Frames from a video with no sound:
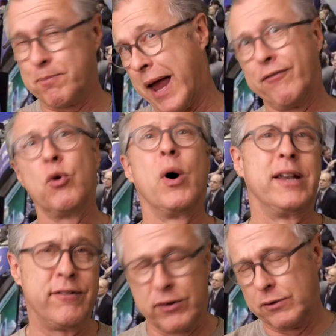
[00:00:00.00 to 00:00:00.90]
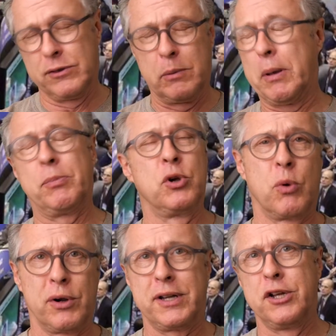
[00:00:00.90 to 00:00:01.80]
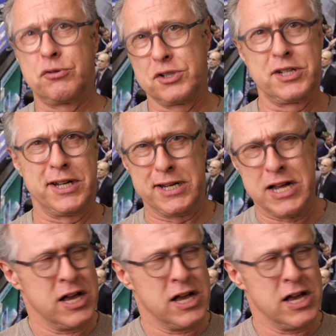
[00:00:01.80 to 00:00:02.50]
everyone, even the people you weren't interested in.